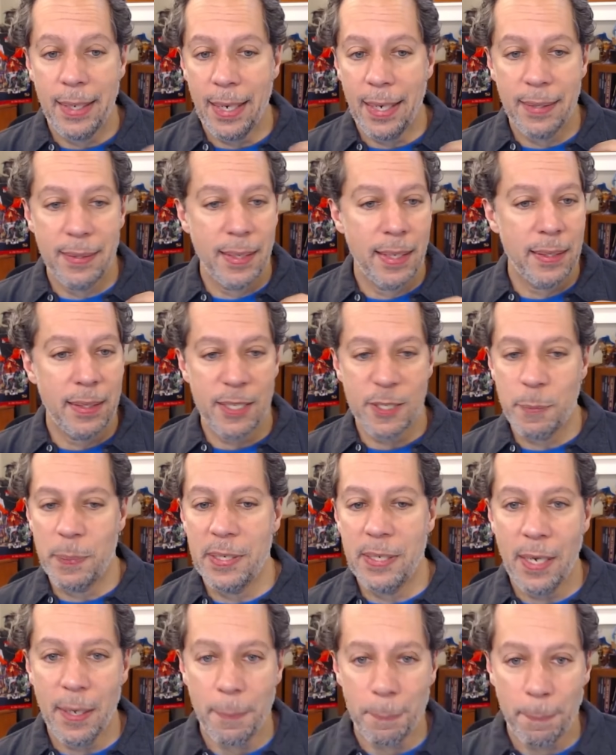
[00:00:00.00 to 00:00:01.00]
And then let's
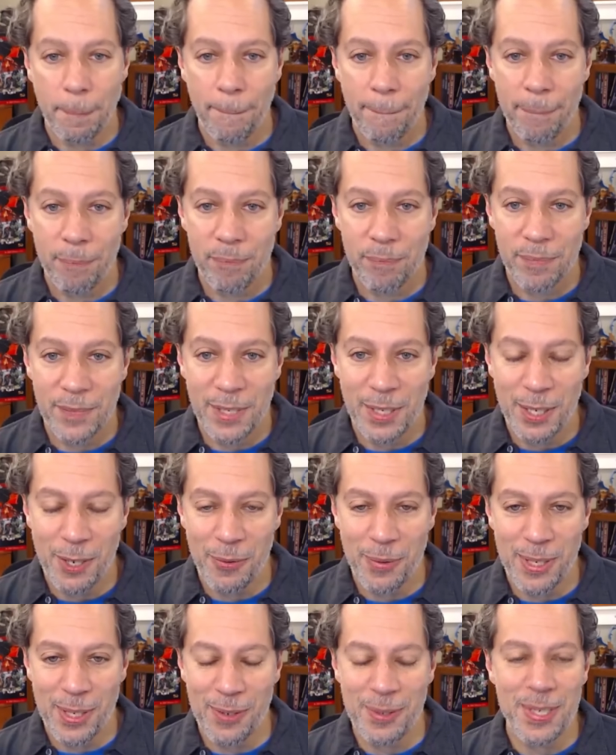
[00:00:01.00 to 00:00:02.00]
be done.
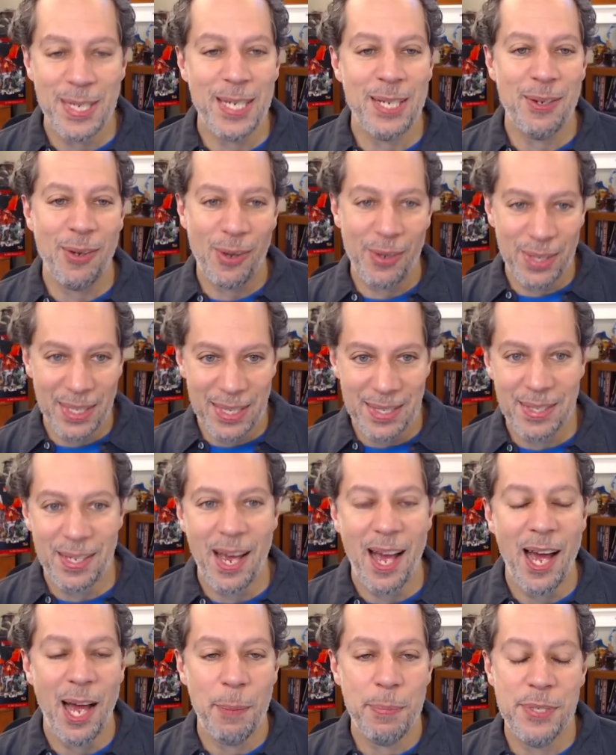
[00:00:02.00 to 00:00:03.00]
We don't need all these
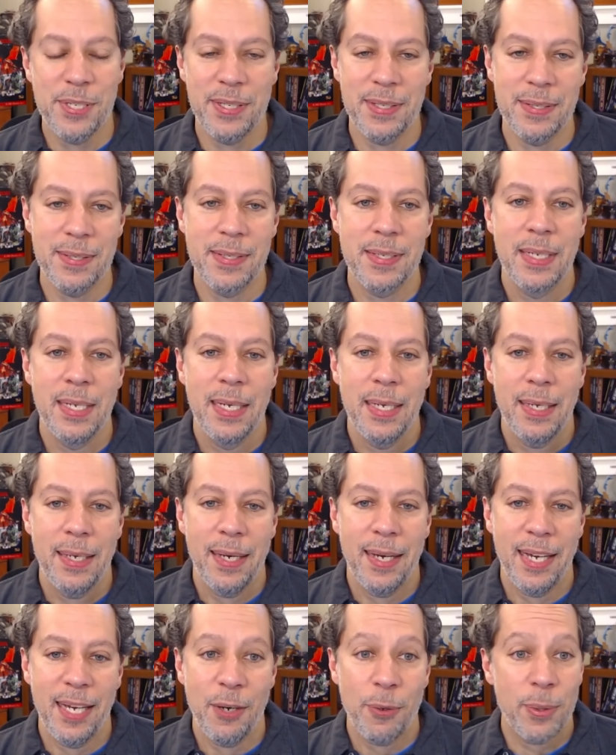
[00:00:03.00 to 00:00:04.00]
options.
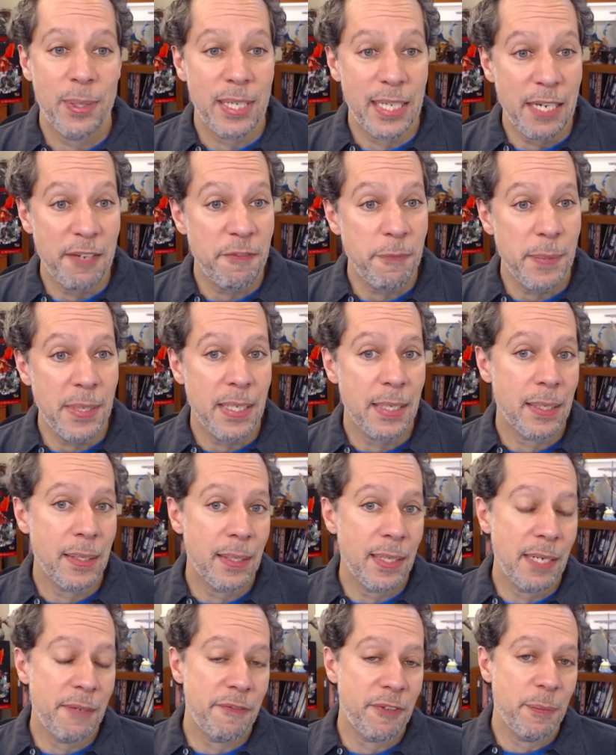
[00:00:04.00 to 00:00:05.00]
Or give me
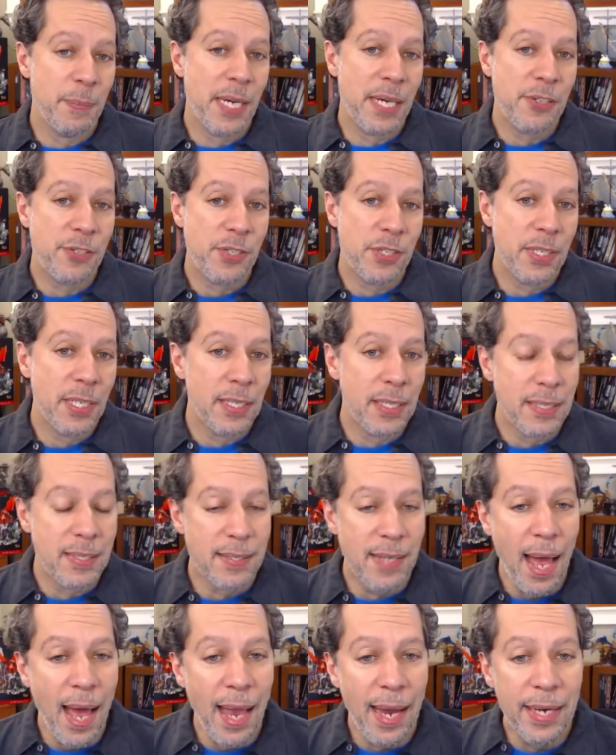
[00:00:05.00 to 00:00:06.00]
information in the
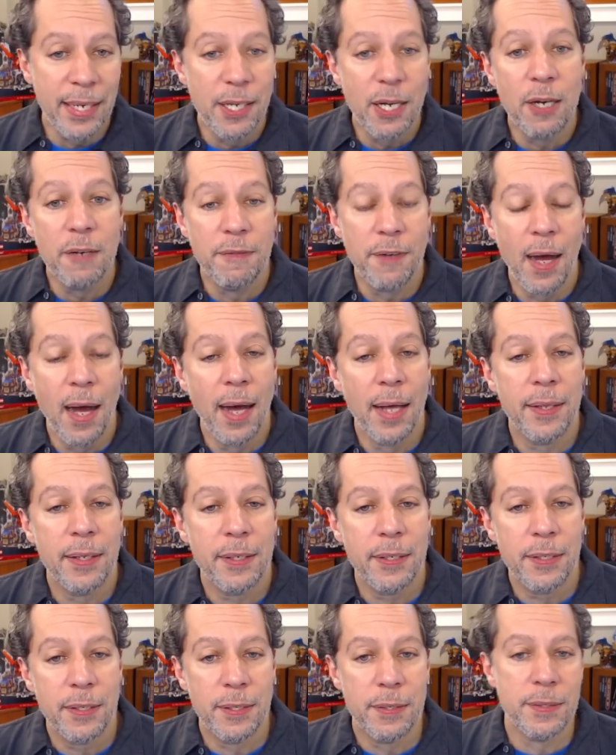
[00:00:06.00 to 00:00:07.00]
side of
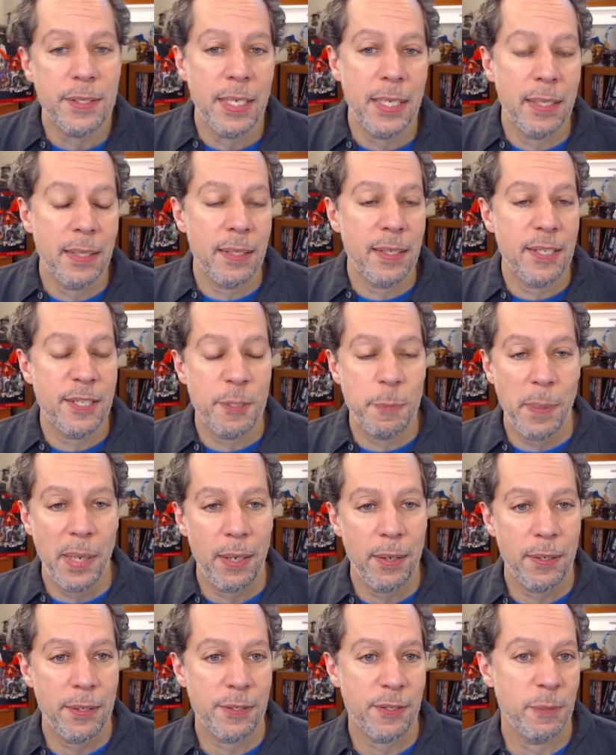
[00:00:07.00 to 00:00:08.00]
other utility
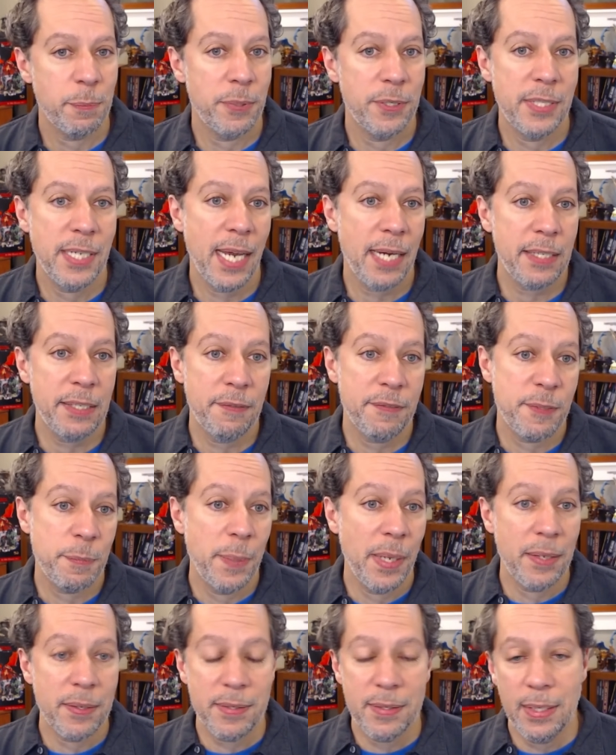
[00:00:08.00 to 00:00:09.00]
spells or protective
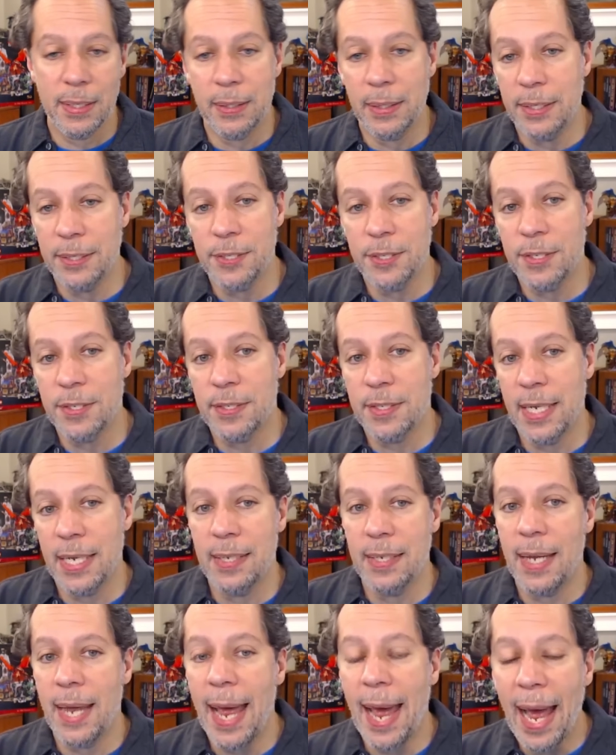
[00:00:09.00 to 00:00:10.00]
spells that Liches
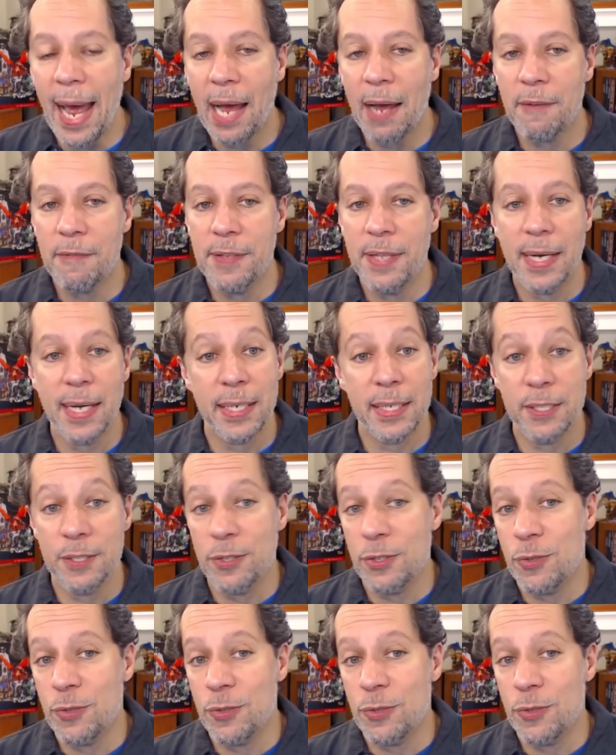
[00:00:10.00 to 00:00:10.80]
tend to have that I can